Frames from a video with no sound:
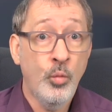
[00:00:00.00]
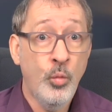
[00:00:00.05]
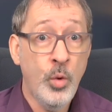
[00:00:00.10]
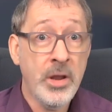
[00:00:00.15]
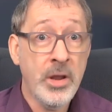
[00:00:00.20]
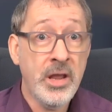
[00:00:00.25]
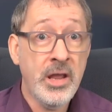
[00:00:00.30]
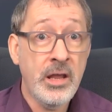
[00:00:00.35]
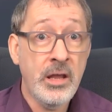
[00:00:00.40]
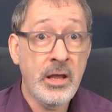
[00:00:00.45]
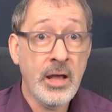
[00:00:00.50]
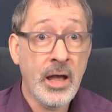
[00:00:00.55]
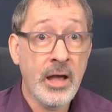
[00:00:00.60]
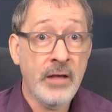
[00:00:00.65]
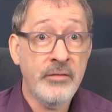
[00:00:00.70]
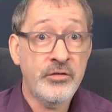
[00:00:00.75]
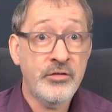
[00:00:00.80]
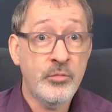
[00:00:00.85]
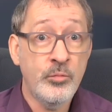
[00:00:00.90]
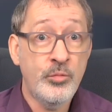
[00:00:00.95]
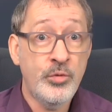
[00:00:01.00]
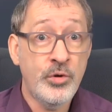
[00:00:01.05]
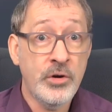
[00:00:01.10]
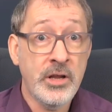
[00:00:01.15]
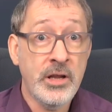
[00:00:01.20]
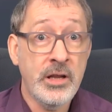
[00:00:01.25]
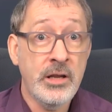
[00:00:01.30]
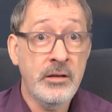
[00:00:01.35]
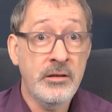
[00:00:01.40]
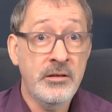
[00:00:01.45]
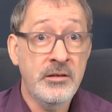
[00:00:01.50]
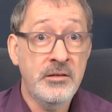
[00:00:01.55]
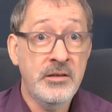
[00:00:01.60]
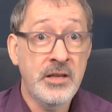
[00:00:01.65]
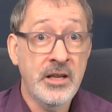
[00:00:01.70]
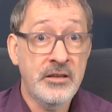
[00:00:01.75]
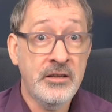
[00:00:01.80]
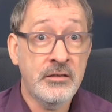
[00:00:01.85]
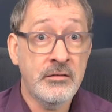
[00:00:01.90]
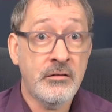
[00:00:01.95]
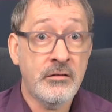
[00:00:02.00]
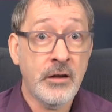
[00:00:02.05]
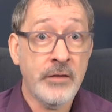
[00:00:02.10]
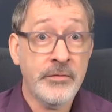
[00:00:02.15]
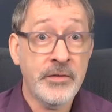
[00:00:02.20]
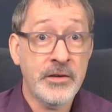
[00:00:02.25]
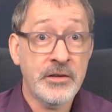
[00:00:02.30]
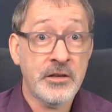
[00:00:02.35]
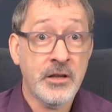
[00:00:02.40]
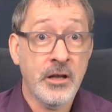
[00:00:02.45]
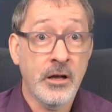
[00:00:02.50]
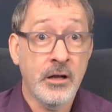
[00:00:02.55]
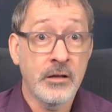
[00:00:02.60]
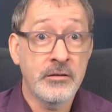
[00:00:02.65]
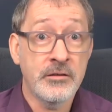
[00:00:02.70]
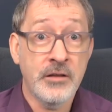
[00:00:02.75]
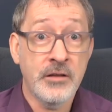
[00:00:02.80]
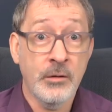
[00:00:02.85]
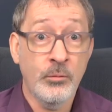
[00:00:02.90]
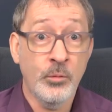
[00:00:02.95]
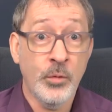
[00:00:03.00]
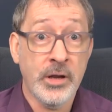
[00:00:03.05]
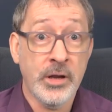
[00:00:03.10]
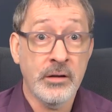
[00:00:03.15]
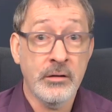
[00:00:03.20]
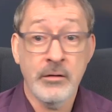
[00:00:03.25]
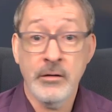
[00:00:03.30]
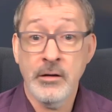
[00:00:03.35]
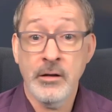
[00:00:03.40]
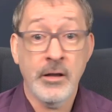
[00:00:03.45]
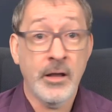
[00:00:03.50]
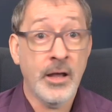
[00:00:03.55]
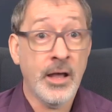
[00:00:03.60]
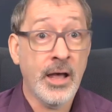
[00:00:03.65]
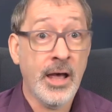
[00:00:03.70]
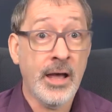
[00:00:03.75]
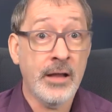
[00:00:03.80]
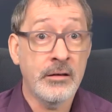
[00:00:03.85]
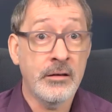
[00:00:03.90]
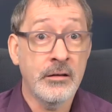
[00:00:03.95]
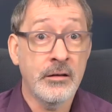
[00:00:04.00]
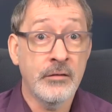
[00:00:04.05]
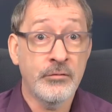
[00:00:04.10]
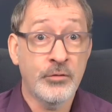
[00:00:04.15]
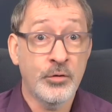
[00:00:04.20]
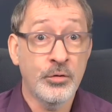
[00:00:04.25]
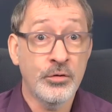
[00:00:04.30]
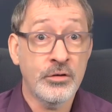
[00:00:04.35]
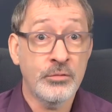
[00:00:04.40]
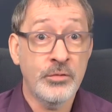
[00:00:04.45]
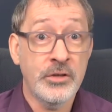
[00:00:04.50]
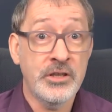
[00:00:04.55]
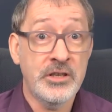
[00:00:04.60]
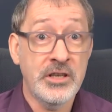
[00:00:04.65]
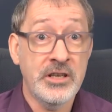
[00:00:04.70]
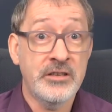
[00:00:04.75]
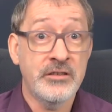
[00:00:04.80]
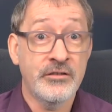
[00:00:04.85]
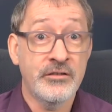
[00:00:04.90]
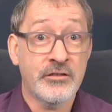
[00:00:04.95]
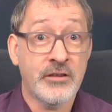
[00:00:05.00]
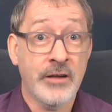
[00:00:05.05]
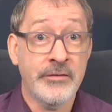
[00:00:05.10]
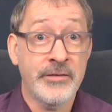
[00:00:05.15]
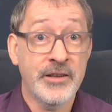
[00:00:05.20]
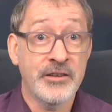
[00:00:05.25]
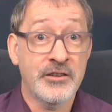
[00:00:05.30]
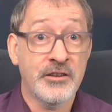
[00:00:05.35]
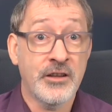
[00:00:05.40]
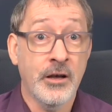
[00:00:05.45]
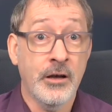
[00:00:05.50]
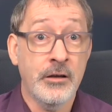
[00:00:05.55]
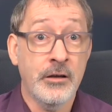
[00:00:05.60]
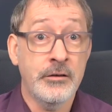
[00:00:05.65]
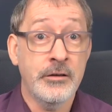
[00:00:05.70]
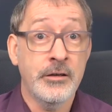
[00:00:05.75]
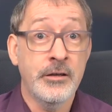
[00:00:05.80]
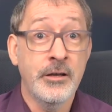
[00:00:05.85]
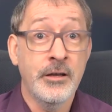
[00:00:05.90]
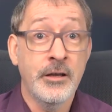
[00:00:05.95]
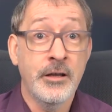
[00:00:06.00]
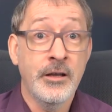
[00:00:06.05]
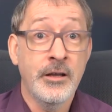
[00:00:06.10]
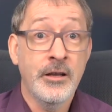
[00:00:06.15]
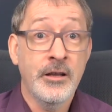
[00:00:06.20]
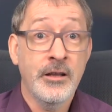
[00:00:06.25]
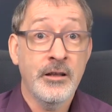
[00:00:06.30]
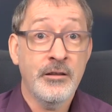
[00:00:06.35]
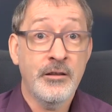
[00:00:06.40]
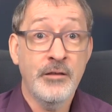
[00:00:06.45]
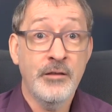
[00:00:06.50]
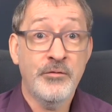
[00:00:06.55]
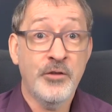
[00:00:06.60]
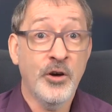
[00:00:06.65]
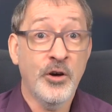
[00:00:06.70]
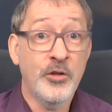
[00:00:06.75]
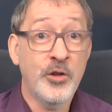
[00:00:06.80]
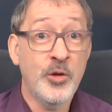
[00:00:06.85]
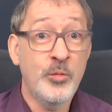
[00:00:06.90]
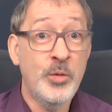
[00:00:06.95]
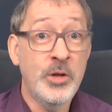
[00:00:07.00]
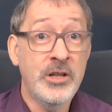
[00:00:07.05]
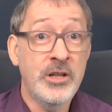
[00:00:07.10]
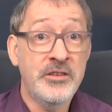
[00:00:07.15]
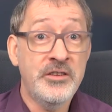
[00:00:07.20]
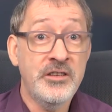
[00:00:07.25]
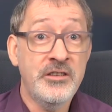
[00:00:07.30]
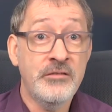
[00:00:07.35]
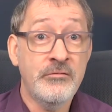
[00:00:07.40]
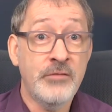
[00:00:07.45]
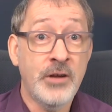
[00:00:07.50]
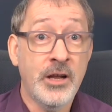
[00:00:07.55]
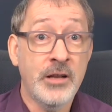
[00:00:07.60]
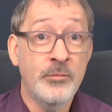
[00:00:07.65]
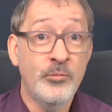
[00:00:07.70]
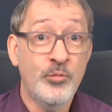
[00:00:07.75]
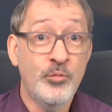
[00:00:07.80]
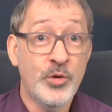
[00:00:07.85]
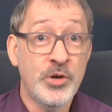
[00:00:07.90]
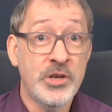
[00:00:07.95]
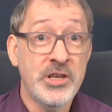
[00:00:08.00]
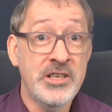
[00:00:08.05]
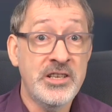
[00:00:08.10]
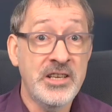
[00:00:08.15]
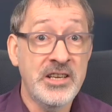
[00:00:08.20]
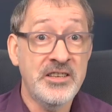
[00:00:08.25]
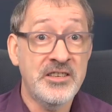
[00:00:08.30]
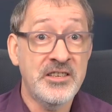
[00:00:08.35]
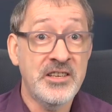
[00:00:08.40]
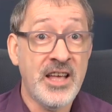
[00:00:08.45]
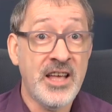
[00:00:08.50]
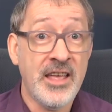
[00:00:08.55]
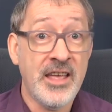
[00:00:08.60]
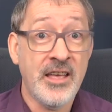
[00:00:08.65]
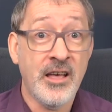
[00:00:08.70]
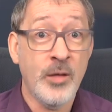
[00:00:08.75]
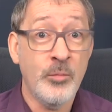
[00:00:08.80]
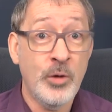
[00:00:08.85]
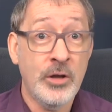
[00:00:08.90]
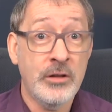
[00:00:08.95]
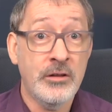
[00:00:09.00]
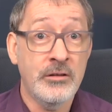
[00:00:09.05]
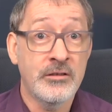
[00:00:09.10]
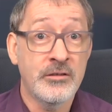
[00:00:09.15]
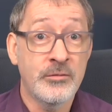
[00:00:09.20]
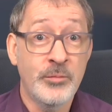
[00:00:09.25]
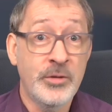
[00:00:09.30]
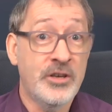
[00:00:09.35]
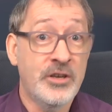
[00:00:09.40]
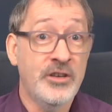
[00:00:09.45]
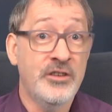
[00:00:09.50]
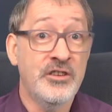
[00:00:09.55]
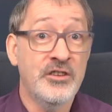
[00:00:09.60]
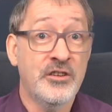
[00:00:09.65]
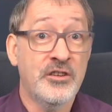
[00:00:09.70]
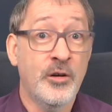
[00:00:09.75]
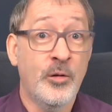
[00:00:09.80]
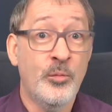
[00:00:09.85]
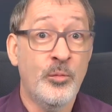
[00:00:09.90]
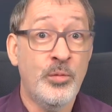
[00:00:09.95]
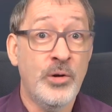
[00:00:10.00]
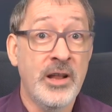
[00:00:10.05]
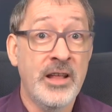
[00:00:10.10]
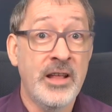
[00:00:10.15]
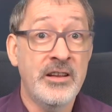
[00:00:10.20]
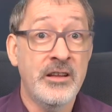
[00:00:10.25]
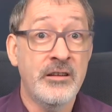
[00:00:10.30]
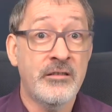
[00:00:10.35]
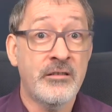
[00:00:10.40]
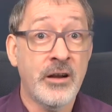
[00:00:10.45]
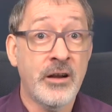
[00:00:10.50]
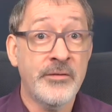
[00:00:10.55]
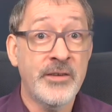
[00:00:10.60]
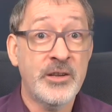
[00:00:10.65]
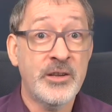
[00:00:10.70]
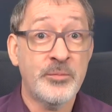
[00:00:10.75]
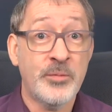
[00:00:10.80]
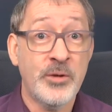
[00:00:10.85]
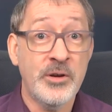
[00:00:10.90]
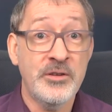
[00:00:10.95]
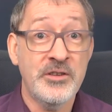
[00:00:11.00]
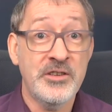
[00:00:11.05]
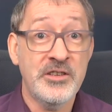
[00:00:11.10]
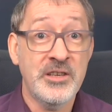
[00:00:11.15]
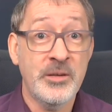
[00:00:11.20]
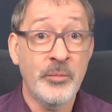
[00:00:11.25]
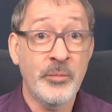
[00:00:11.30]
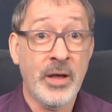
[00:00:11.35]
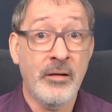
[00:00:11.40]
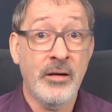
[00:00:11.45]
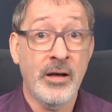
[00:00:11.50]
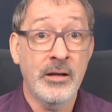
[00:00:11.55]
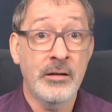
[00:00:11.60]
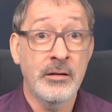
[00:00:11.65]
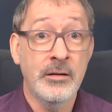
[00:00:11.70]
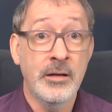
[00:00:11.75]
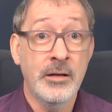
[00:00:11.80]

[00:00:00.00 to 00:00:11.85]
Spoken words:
we have some pretty decent graphics cards, don't we? And of course, with a decent graphics card, you've got the ability to run pretty decent AI models because it's got plenty of graphics processing power.